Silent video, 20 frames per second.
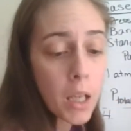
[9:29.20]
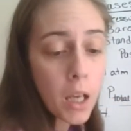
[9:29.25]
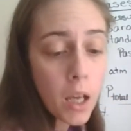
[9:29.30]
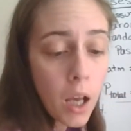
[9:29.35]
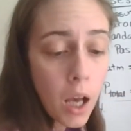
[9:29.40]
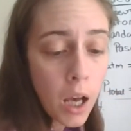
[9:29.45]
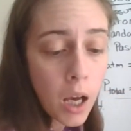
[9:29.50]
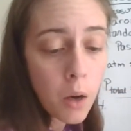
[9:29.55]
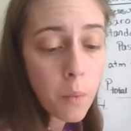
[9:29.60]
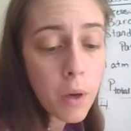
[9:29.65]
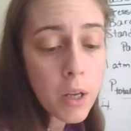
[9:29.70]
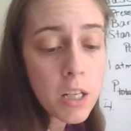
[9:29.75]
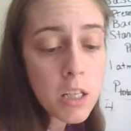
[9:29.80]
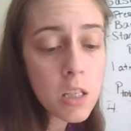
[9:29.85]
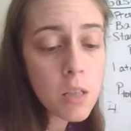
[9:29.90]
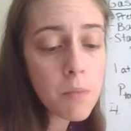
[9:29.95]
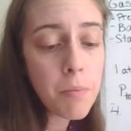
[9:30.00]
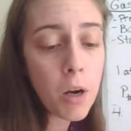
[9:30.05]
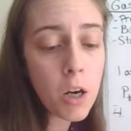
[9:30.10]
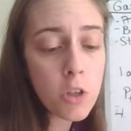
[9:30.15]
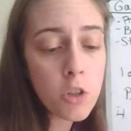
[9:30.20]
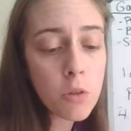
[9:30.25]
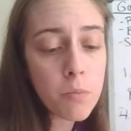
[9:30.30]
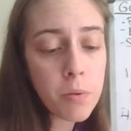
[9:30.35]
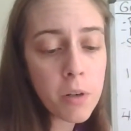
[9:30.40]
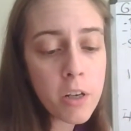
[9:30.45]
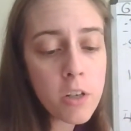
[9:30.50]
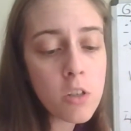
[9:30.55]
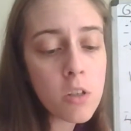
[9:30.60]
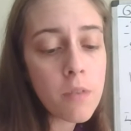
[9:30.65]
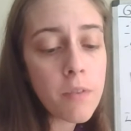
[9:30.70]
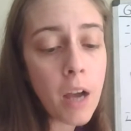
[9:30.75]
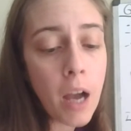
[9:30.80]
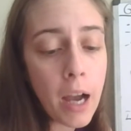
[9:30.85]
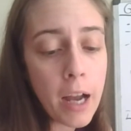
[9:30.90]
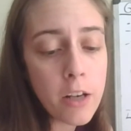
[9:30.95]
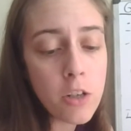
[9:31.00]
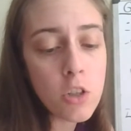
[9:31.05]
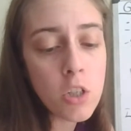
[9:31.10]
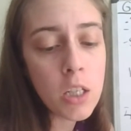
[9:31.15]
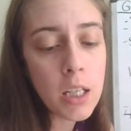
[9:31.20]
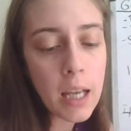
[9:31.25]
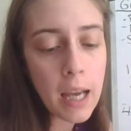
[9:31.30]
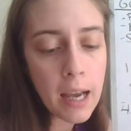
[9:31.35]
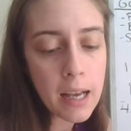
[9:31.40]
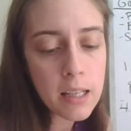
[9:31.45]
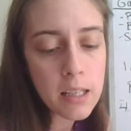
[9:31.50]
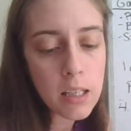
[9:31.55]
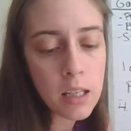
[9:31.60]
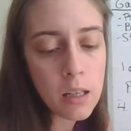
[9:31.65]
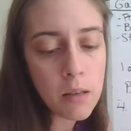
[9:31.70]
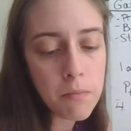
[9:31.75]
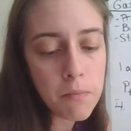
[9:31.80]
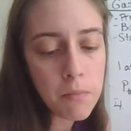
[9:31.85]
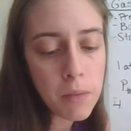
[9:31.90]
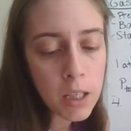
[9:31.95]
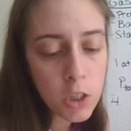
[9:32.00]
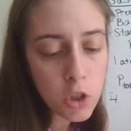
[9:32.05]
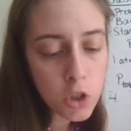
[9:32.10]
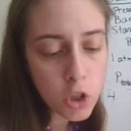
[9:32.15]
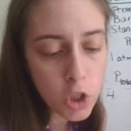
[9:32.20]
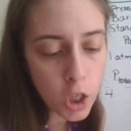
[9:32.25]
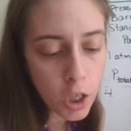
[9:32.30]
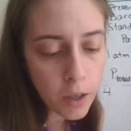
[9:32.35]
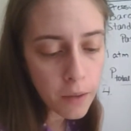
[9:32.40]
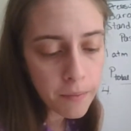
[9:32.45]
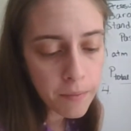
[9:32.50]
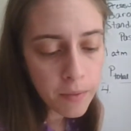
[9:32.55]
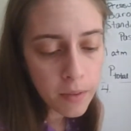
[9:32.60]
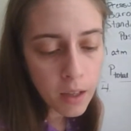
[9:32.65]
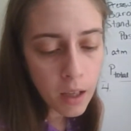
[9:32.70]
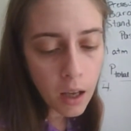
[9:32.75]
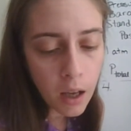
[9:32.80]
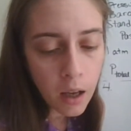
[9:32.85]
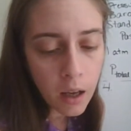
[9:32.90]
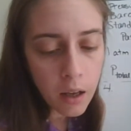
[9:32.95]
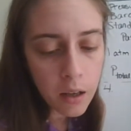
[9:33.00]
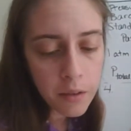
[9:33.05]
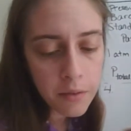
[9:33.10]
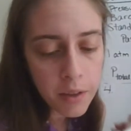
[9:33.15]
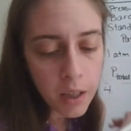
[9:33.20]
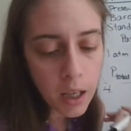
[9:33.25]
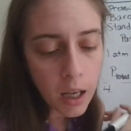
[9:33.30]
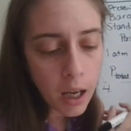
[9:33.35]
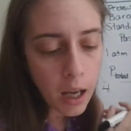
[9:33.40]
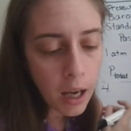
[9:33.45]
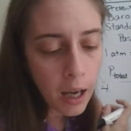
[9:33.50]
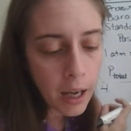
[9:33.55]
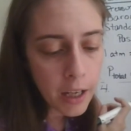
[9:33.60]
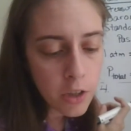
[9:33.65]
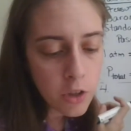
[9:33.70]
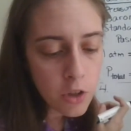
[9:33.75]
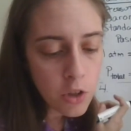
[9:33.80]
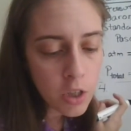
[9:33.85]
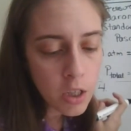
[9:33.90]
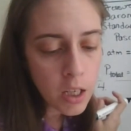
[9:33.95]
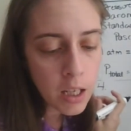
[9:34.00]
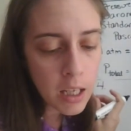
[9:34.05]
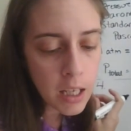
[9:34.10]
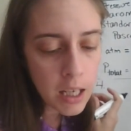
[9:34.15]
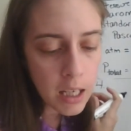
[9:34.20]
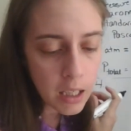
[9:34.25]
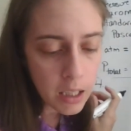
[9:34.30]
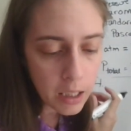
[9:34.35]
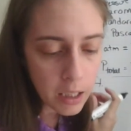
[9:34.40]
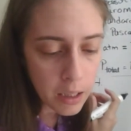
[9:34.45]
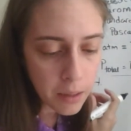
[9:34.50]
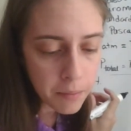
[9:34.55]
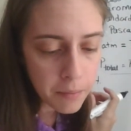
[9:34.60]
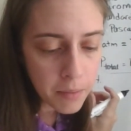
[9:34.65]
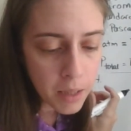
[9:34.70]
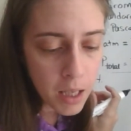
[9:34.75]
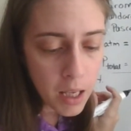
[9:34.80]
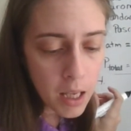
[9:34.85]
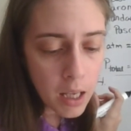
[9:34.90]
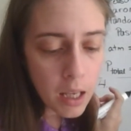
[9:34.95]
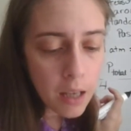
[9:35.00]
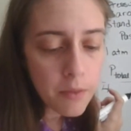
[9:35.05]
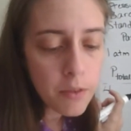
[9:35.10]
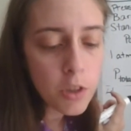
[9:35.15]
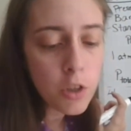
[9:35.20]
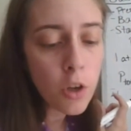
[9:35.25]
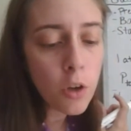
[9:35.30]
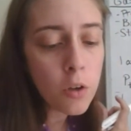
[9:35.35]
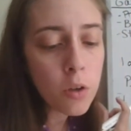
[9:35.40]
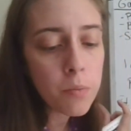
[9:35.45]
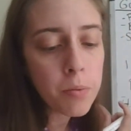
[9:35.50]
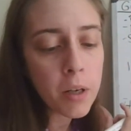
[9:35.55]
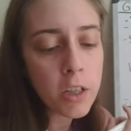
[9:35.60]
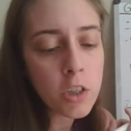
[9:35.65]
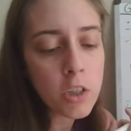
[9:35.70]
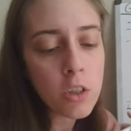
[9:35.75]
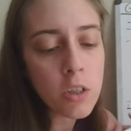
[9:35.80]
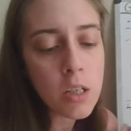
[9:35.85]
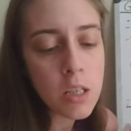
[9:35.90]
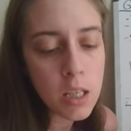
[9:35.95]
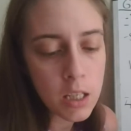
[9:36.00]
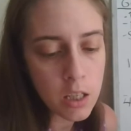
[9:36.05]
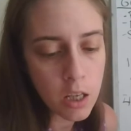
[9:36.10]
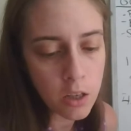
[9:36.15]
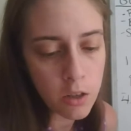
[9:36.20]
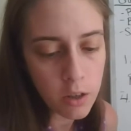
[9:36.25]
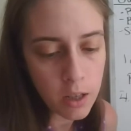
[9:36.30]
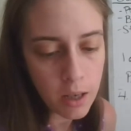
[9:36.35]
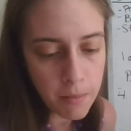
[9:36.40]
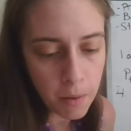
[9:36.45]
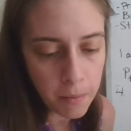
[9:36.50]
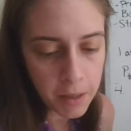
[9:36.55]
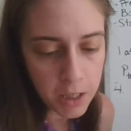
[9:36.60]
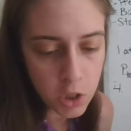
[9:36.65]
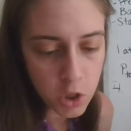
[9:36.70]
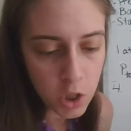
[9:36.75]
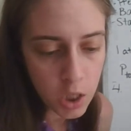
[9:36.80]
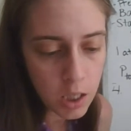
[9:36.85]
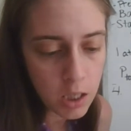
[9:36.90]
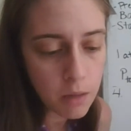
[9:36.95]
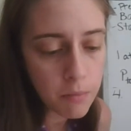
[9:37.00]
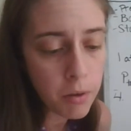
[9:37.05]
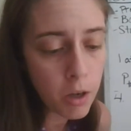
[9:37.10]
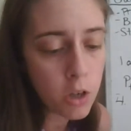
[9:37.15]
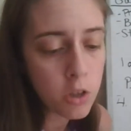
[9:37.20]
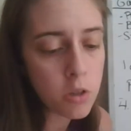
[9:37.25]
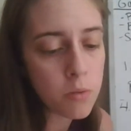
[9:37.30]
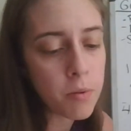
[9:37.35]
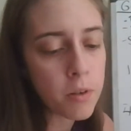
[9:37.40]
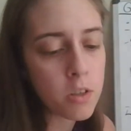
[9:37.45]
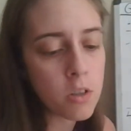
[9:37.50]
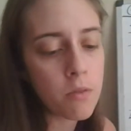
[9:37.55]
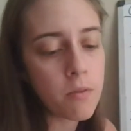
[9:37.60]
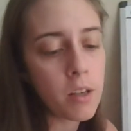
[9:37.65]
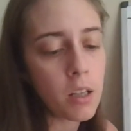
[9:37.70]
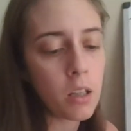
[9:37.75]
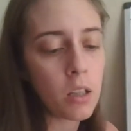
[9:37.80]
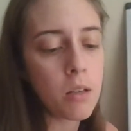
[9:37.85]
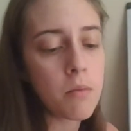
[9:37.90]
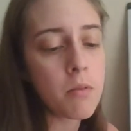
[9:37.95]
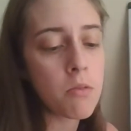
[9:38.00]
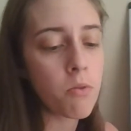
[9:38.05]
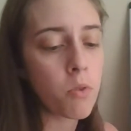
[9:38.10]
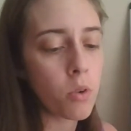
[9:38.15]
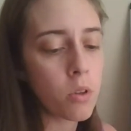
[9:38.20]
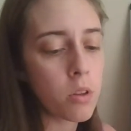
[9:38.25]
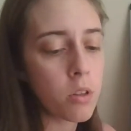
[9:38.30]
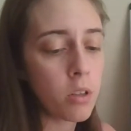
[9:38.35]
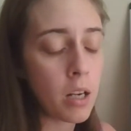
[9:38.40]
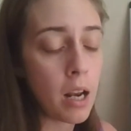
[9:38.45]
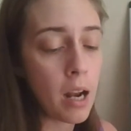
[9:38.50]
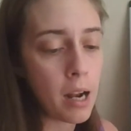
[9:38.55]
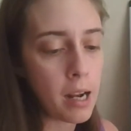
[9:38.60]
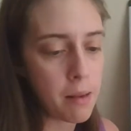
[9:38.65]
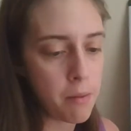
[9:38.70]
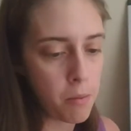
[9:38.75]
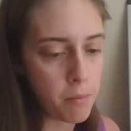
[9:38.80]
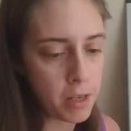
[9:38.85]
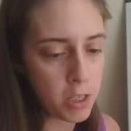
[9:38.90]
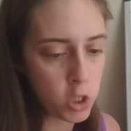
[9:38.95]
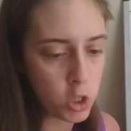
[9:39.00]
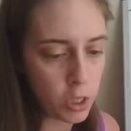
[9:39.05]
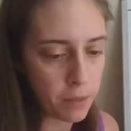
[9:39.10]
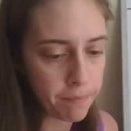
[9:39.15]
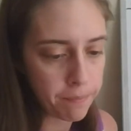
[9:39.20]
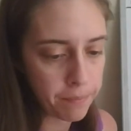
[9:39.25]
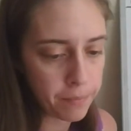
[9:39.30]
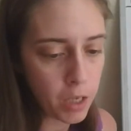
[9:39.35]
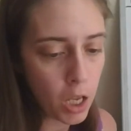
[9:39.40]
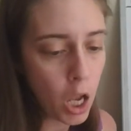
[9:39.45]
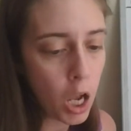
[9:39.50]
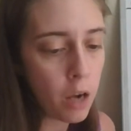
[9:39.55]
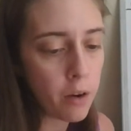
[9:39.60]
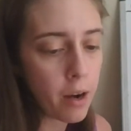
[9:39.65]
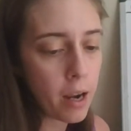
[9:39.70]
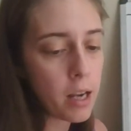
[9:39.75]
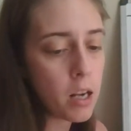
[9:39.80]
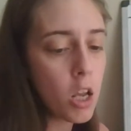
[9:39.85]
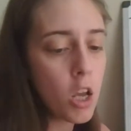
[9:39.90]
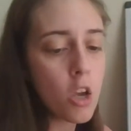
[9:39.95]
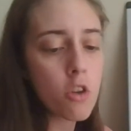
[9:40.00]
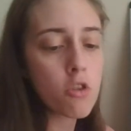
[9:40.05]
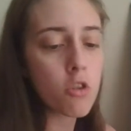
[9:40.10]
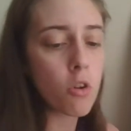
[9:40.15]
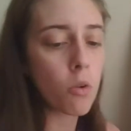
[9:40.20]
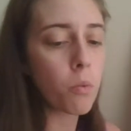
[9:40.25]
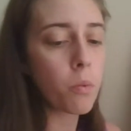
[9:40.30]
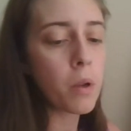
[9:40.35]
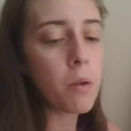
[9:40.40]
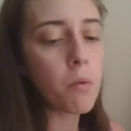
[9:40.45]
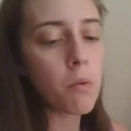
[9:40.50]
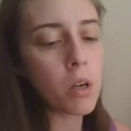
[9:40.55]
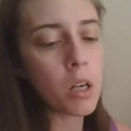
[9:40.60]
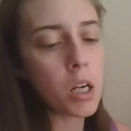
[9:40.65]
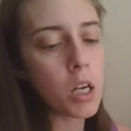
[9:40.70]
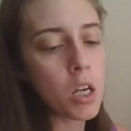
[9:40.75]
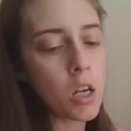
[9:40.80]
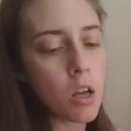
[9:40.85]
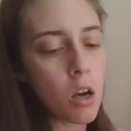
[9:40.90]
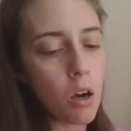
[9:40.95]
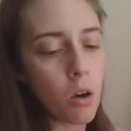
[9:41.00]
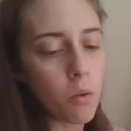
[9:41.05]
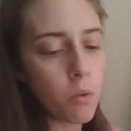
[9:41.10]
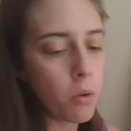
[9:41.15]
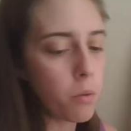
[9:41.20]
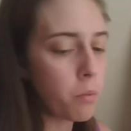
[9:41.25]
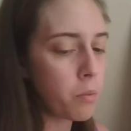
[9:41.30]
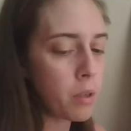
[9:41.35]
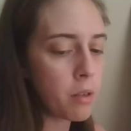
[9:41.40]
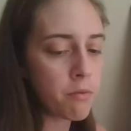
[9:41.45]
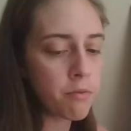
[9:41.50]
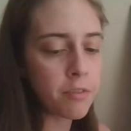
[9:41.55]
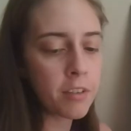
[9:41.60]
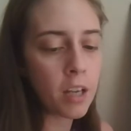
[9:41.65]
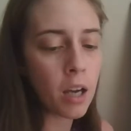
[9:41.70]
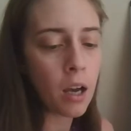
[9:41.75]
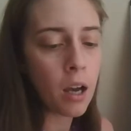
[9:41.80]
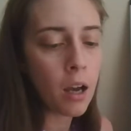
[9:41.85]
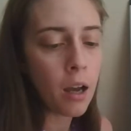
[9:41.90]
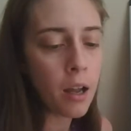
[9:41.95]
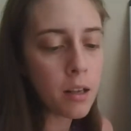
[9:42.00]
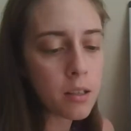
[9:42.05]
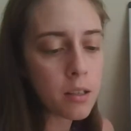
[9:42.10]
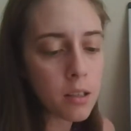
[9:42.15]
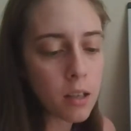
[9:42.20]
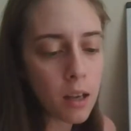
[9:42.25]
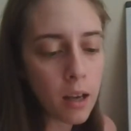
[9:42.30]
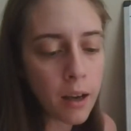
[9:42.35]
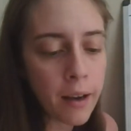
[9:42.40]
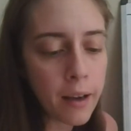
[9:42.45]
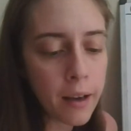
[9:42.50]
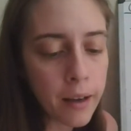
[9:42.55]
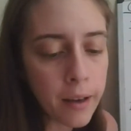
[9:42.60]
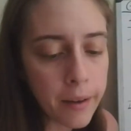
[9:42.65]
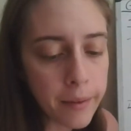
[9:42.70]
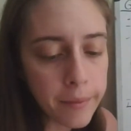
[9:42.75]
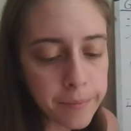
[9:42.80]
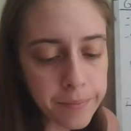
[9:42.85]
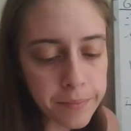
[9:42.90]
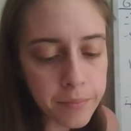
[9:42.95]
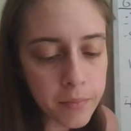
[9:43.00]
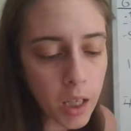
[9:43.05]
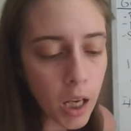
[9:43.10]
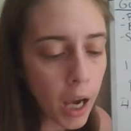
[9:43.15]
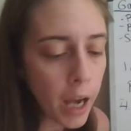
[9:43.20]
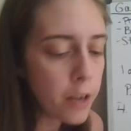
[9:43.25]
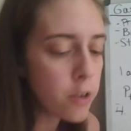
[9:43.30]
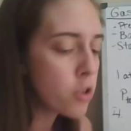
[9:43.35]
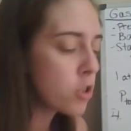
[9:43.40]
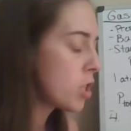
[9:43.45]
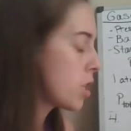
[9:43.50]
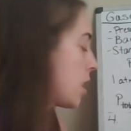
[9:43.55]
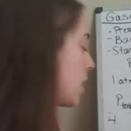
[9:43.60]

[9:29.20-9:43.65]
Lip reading: what is the partial pressure of hydrogen gas in a mixture of hydrogen and helium if the total pressure is 600 mmHg and the partial pressure of helium is 439 mmHg? All right, so we want to know, we've got hydrogen